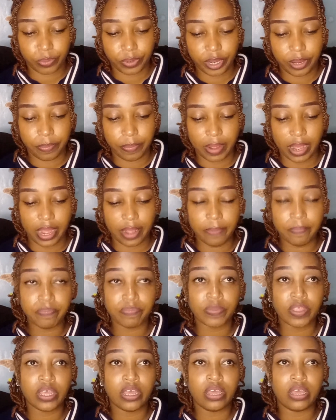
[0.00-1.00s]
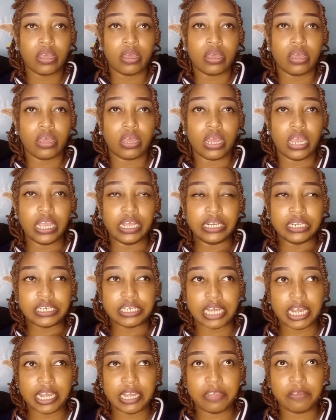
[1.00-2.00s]
whereby
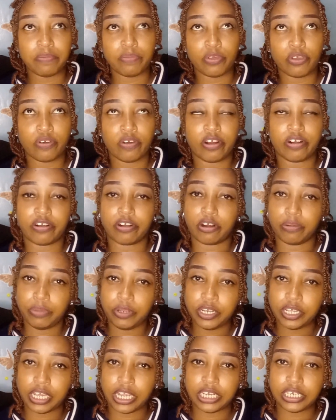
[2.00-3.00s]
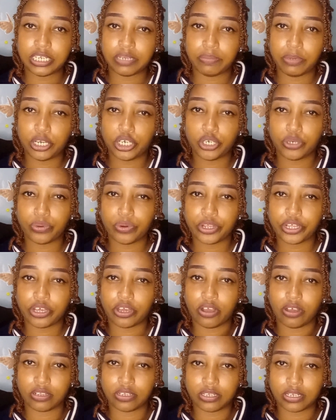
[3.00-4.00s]
anytime you are communicating, make sure your
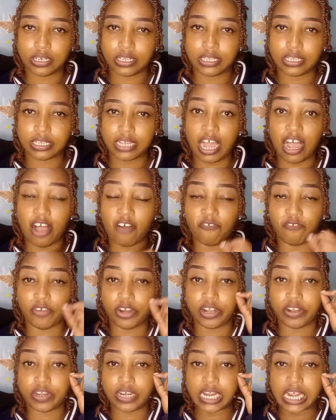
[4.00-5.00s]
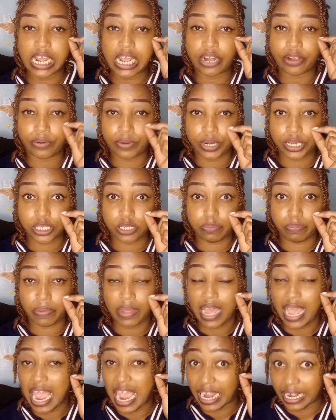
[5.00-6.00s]
consonants are very crisp
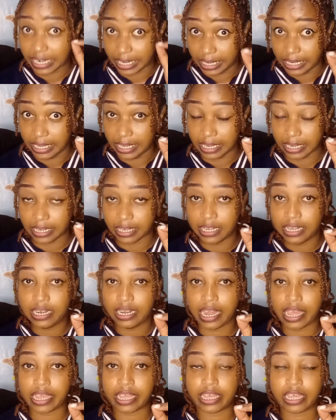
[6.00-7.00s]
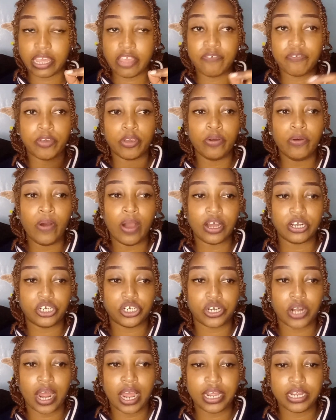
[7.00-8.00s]
and clear. Like if you are
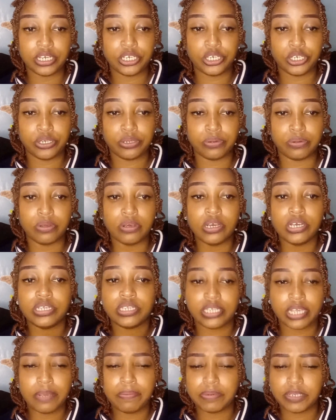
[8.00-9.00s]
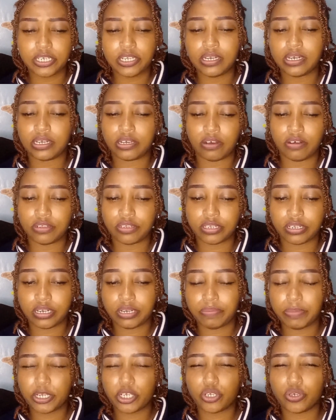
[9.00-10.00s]
trying to say a particular
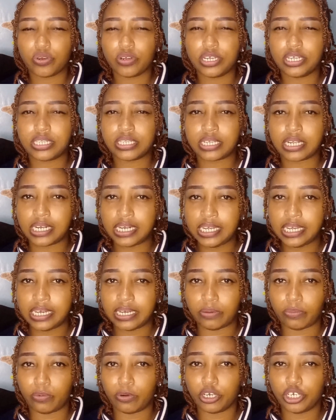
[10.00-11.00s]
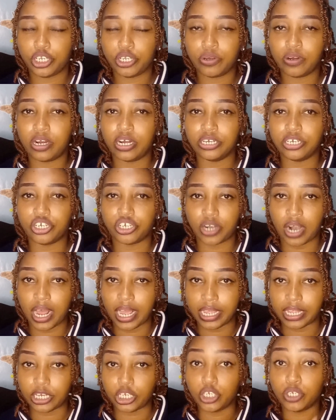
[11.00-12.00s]
consonant, make sure it's clear what you are
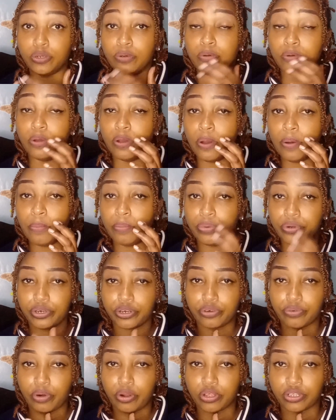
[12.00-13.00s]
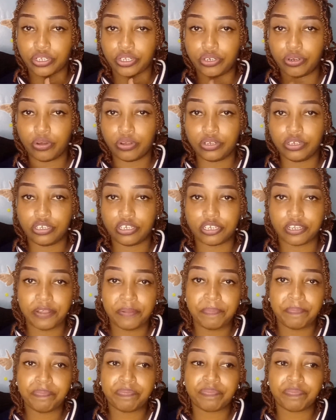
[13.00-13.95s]
trying to put across. Don't